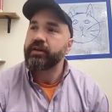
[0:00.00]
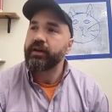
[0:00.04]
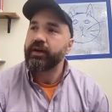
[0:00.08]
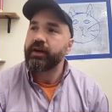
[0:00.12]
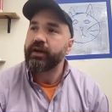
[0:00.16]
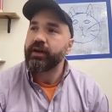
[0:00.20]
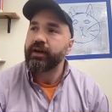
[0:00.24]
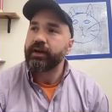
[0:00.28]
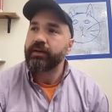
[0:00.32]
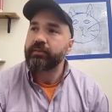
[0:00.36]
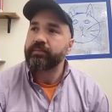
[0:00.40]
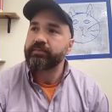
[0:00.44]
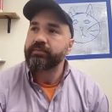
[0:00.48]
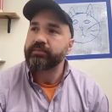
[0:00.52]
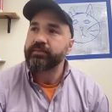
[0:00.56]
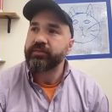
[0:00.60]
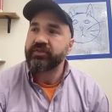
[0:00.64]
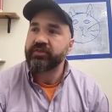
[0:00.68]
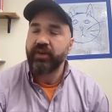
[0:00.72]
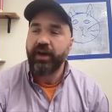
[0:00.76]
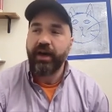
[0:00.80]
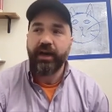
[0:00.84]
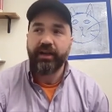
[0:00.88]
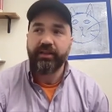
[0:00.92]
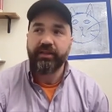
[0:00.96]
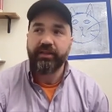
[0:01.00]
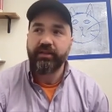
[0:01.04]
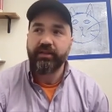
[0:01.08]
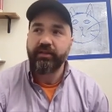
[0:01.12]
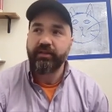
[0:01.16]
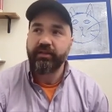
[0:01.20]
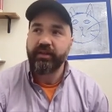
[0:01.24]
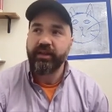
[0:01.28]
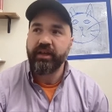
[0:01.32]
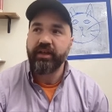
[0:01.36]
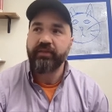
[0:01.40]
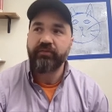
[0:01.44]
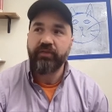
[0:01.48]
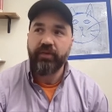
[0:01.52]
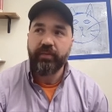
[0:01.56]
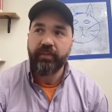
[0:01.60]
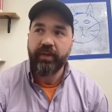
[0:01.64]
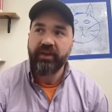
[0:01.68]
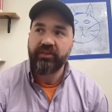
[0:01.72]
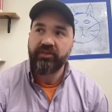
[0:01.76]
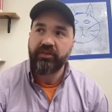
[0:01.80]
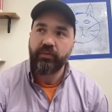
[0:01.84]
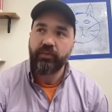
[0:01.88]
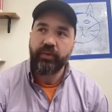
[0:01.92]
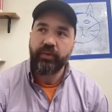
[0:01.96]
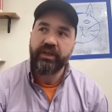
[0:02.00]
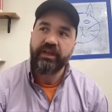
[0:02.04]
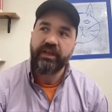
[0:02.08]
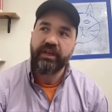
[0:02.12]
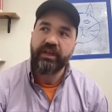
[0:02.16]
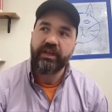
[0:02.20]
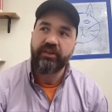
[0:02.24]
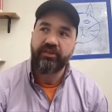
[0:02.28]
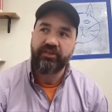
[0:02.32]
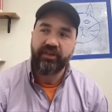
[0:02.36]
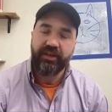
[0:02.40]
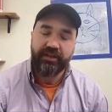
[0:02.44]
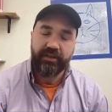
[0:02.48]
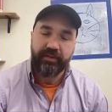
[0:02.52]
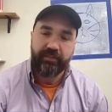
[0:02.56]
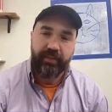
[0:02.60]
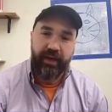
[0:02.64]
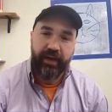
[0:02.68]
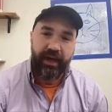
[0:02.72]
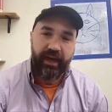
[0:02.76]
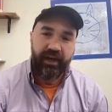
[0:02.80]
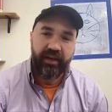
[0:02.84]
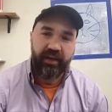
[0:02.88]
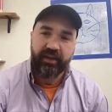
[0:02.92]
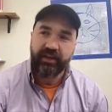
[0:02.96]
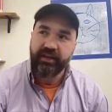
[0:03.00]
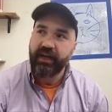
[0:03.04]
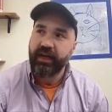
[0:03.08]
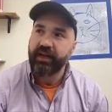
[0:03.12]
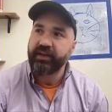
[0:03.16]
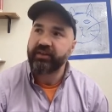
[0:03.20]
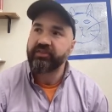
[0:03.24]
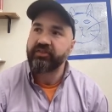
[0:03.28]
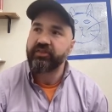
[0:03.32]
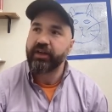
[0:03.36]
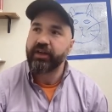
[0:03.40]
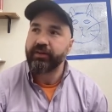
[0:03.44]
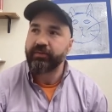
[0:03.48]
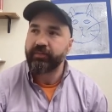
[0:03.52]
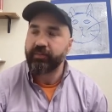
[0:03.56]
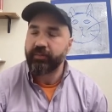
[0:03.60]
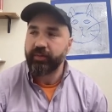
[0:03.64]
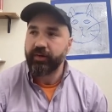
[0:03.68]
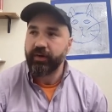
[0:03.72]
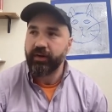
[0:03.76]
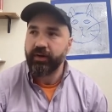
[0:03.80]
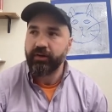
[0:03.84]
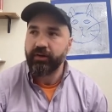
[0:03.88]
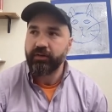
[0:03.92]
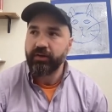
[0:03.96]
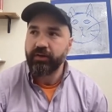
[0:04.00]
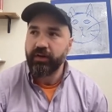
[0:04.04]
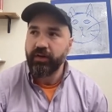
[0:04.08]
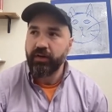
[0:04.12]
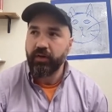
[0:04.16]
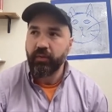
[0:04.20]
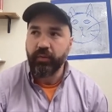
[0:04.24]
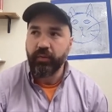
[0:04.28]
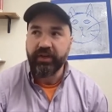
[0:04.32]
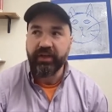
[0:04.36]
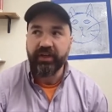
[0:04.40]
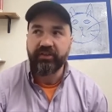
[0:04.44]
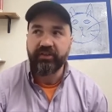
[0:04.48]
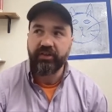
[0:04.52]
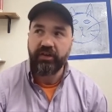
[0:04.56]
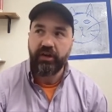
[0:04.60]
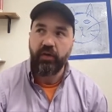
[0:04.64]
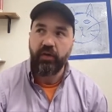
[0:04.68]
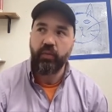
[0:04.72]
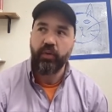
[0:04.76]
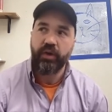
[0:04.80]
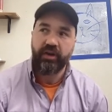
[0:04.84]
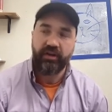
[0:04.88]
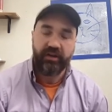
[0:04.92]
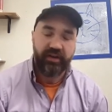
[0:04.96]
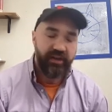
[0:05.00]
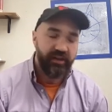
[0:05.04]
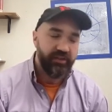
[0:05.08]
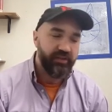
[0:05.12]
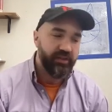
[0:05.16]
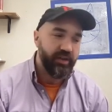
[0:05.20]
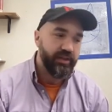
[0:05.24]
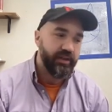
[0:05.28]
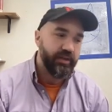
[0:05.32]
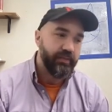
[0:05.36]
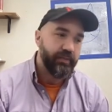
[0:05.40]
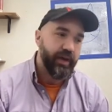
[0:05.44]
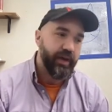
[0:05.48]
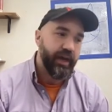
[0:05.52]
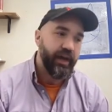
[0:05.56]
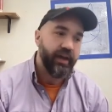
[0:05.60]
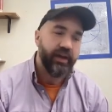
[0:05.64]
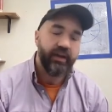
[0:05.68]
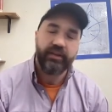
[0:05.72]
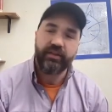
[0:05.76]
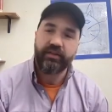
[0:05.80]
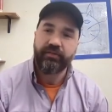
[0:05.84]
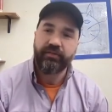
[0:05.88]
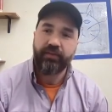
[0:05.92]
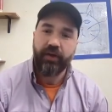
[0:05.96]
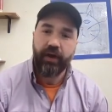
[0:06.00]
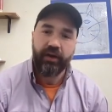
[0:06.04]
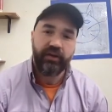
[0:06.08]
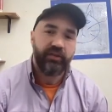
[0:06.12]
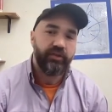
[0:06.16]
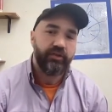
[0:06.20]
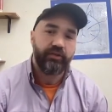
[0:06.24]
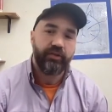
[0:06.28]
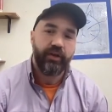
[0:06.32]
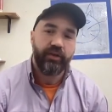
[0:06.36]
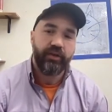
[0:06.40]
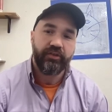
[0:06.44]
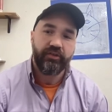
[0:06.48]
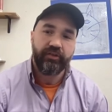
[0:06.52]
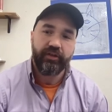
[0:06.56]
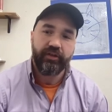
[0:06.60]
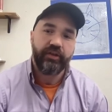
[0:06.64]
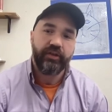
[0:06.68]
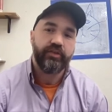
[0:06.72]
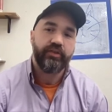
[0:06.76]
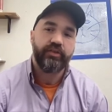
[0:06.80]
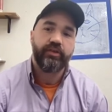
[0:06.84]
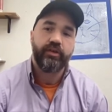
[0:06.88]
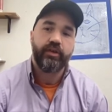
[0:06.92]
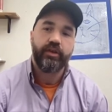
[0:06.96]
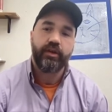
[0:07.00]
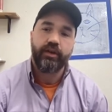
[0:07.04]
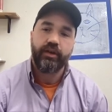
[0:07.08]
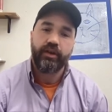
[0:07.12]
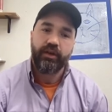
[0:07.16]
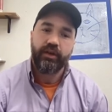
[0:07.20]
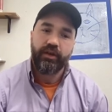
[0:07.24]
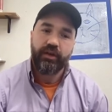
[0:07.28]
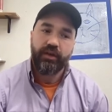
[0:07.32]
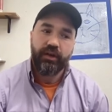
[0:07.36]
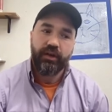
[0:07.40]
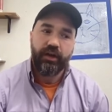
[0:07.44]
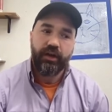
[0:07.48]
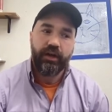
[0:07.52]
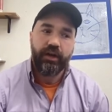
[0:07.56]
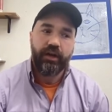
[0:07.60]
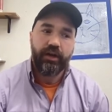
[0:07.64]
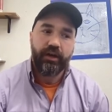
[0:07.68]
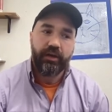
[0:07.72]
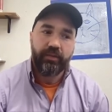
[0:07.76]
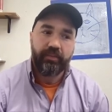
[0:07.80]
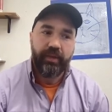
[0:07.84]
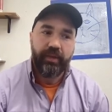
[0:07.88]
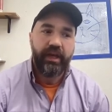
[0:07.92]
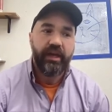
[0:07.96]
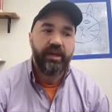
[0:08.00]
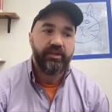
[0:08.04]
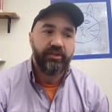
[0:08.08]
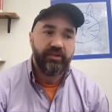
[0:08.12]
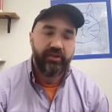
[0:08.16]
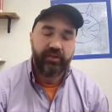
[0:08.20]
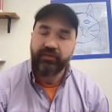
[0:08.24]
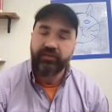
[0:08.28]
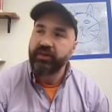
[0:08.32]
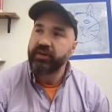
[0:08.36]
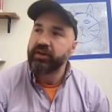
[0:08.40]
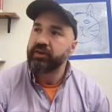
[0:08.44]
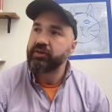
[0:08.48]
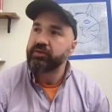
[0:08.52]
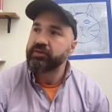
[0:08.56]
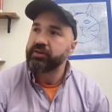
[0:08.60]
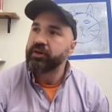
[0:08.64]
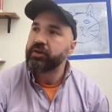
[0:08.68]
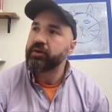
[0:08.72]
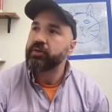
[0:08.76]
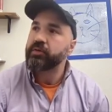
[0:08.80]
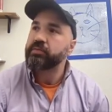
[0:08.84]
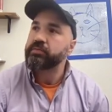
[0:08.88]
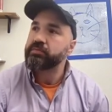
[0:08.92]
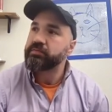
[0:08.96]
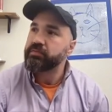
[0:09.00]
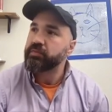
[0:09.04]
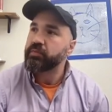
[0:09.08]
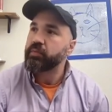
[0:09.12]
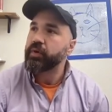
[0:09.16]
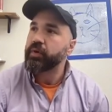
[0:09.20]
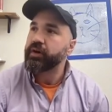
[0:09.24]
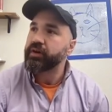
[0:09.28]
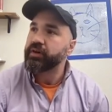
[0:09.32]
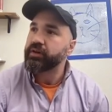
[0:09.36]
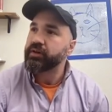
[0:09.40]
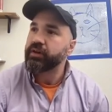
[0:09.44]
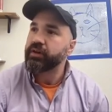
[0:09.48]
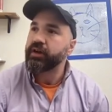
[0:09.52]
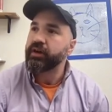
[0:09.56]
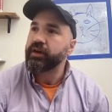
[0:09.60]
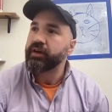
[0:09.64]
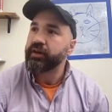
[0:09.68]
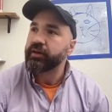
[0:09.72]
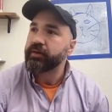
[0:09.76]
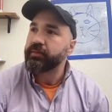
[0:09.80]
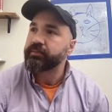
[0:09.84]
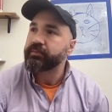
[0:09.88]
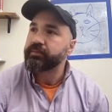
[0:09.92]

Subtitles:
It's on the information we need is on the Mac and not in Jamf Pro. We need to know where it is on the Mac, and the file structure is a maze if you don't know where to look.